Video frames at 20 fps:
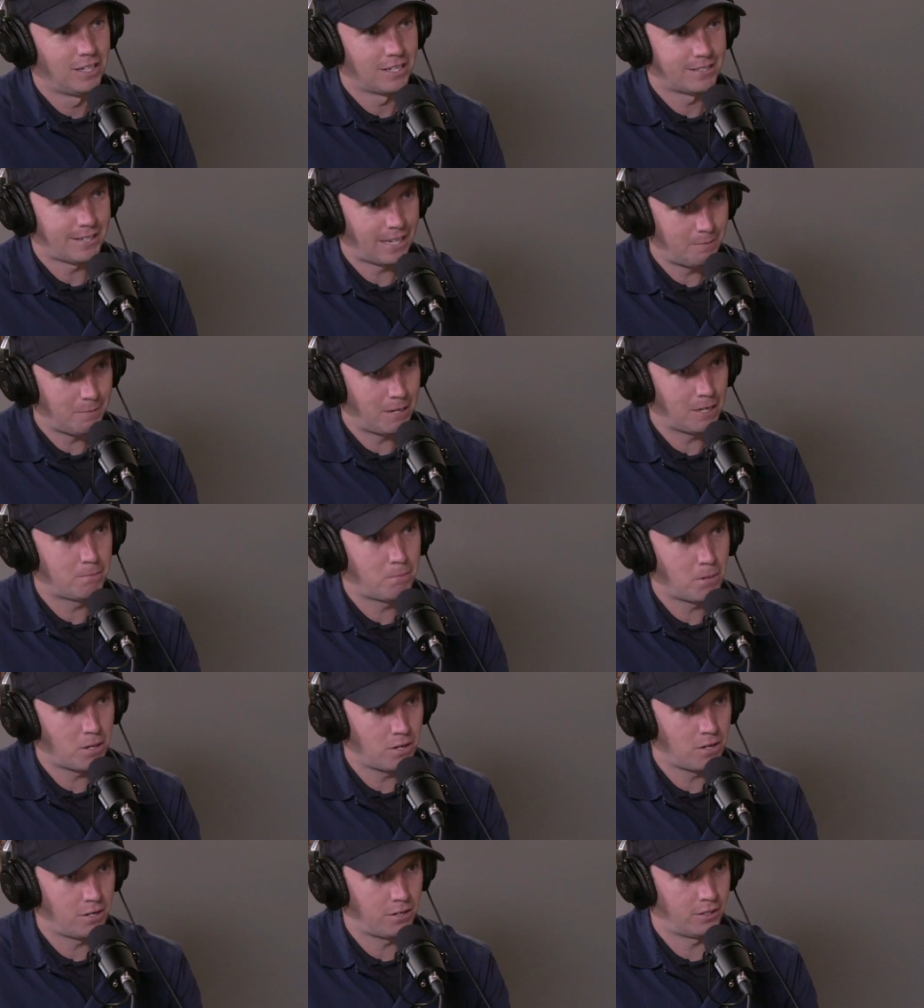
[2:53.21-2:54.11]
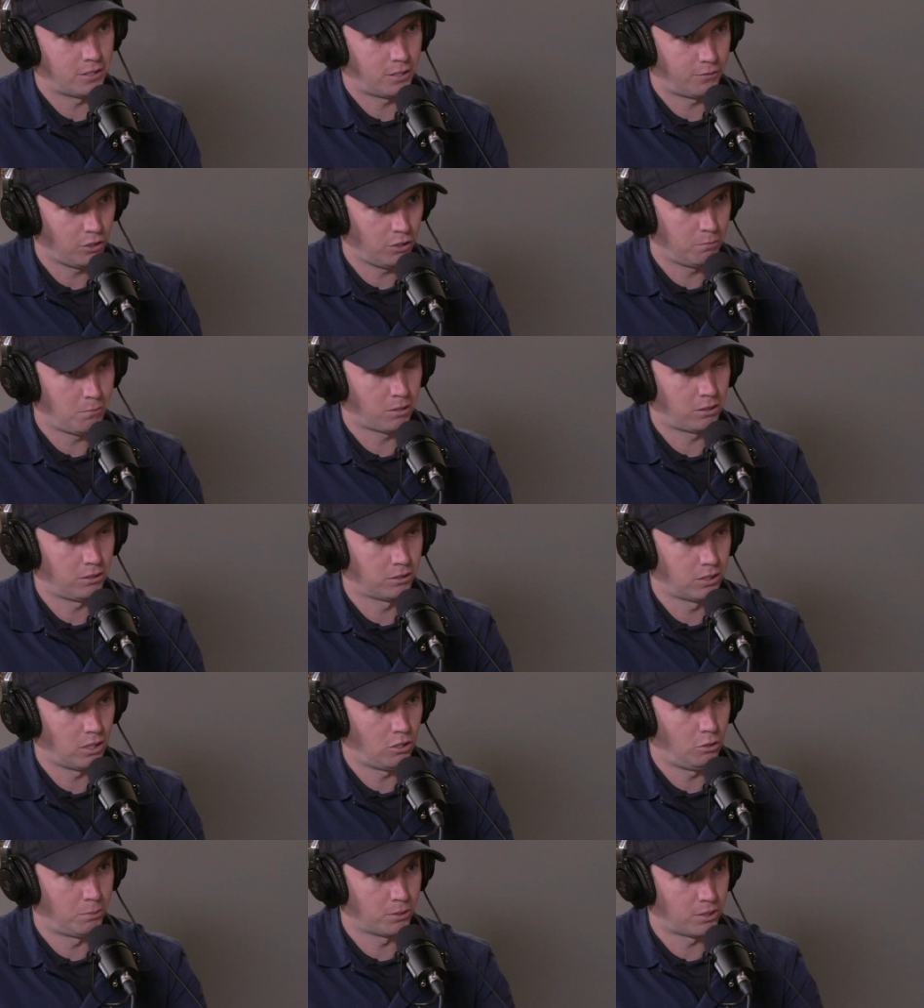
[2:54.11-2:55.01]
TaylorMade burner that's a few models
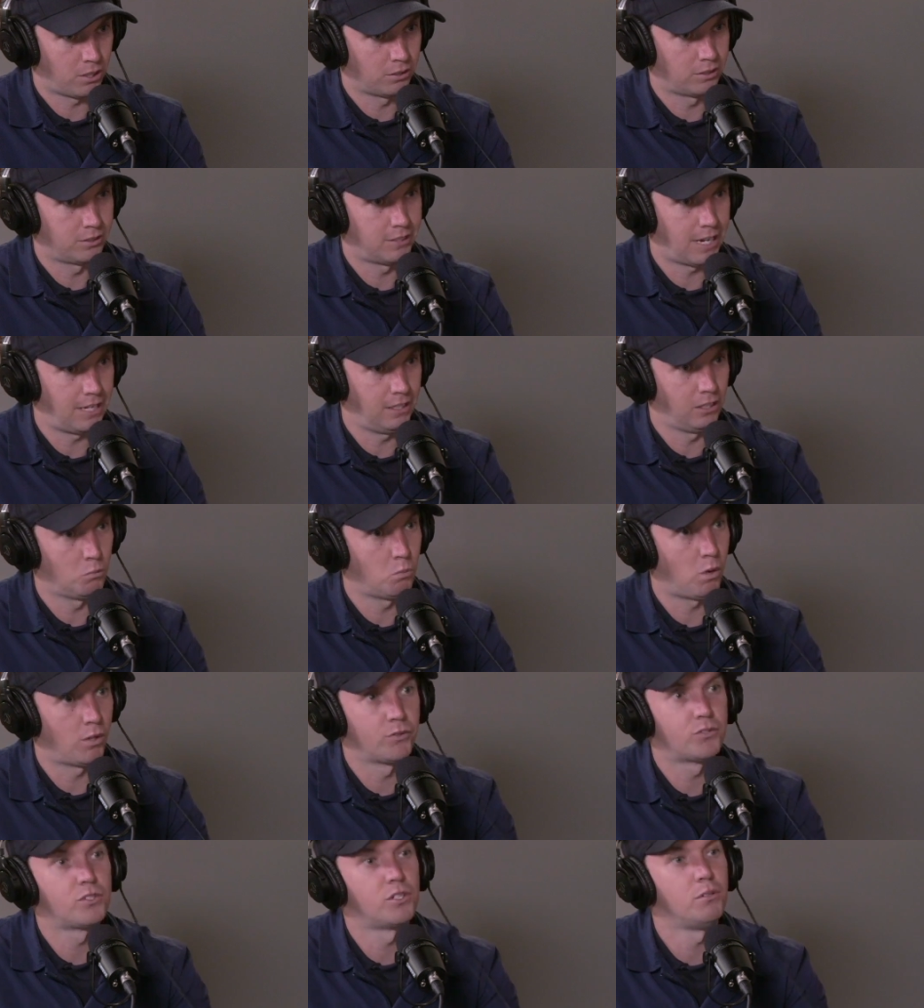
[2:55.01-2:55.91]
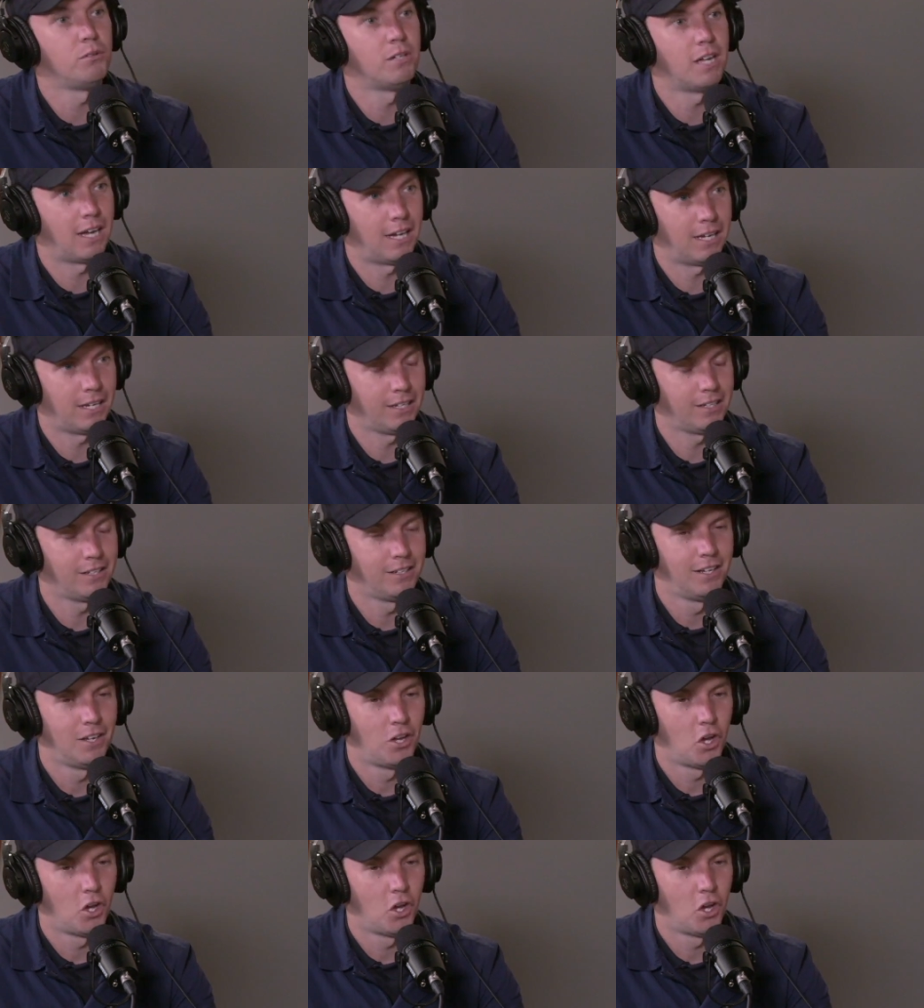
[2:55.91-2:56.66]
old but's on sale at 129,